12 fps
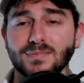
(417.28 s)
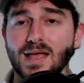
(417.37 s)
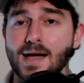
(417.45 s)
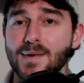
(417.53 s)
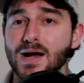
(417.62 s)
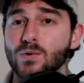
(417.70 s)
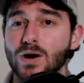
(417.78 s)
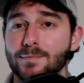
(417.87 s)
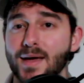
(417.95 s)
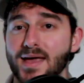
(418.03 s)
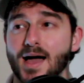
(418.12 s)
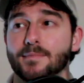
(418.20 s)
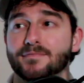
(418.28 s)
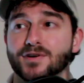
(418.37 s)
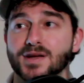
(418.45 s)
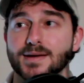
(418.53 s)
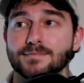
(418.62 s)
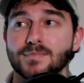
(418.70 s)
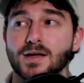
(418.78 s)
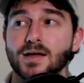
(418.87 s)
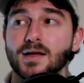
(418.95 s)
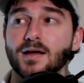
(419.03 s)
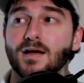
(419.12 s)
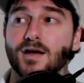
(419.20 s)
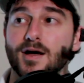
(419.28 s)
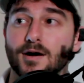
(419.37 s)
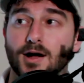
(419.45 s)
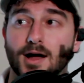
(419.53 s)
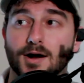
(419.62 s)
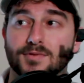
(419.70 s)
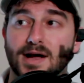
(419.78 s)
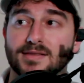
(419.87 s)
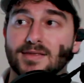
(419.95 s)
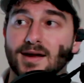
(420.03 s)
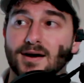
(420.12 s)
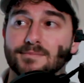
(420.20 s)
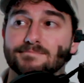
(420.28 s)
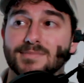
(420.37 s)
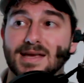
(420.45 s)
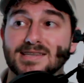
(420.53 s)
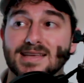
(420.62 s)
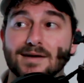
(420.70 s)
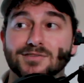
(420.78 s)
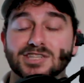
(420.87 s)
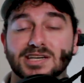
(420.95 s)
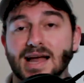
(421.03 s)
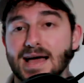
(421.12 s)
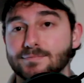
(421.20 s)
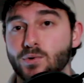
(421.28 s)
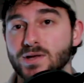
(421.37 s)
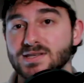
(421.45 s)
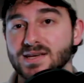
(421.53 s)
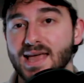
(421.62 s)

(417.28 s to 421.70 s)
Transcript: I may not want to pay up for him right there. He's averaging 9 points a